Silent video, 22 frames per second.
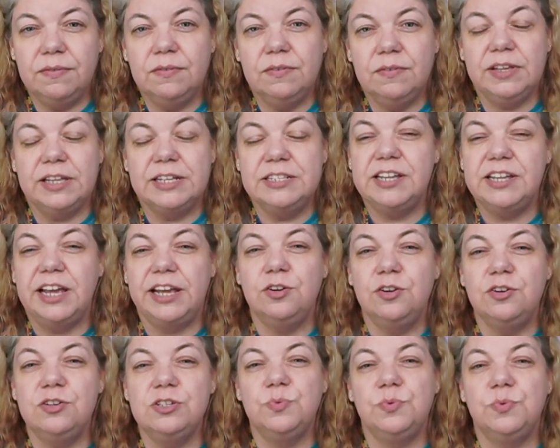
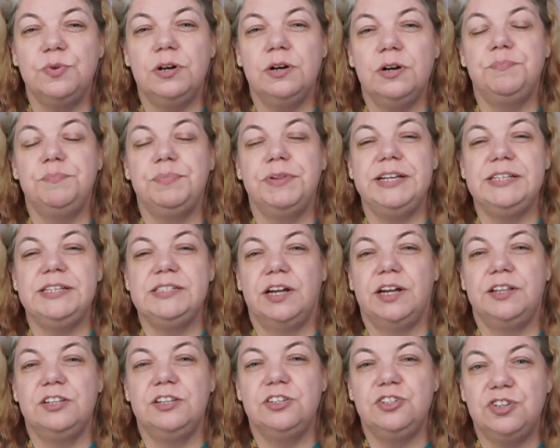containers were placed
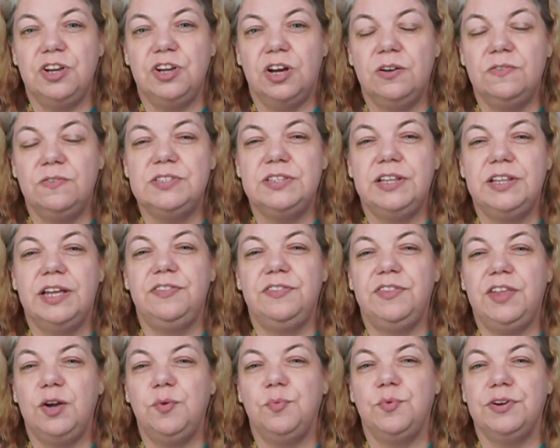on the shelves, then
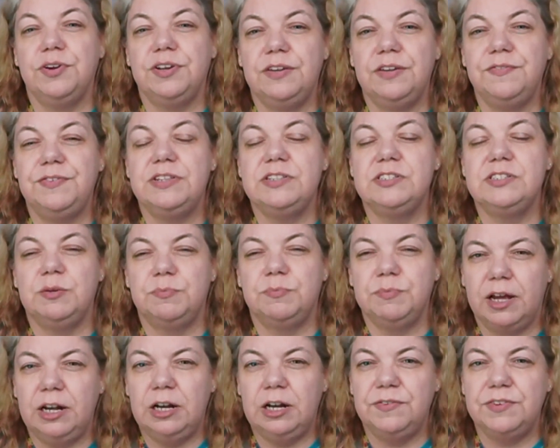they were given some
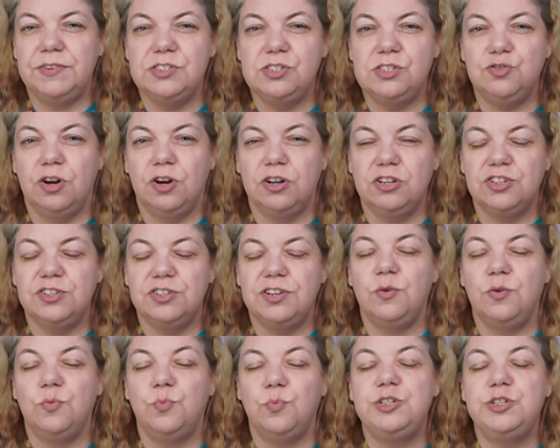kind of instruction
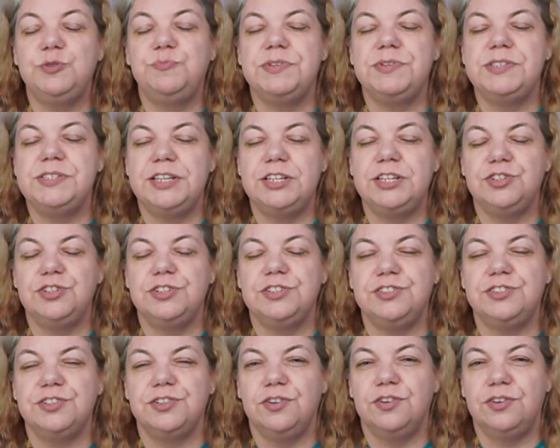on which position
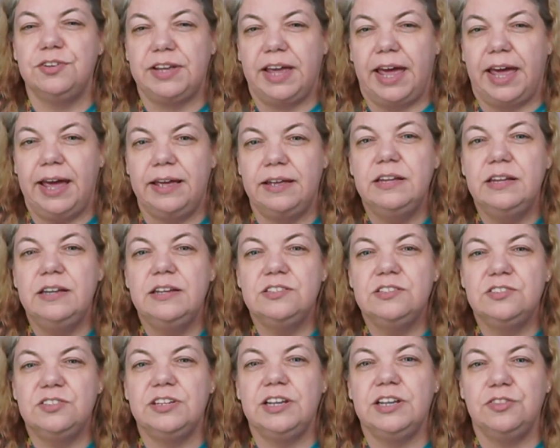to look at
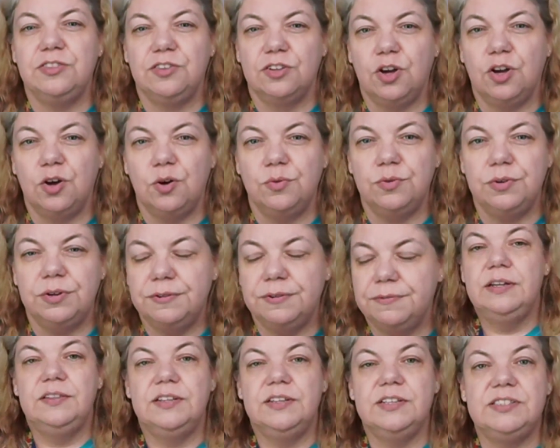to get the code.
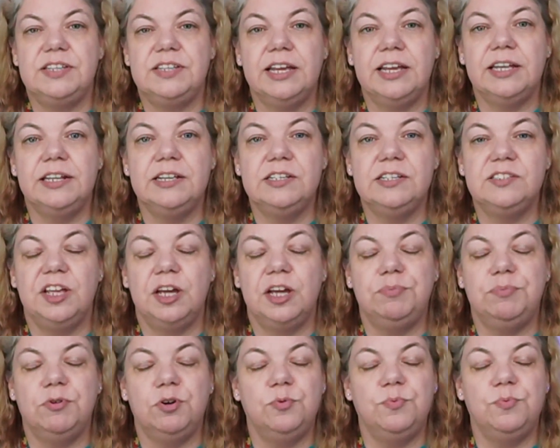The second
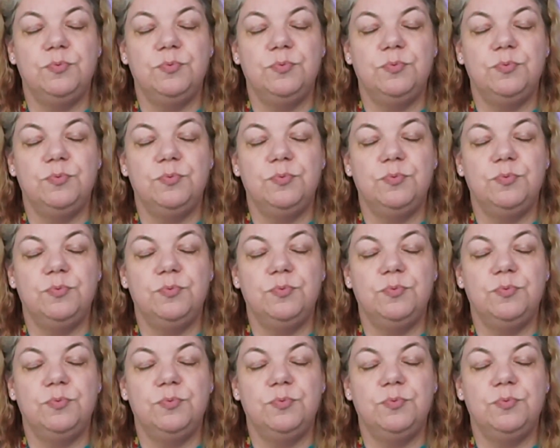example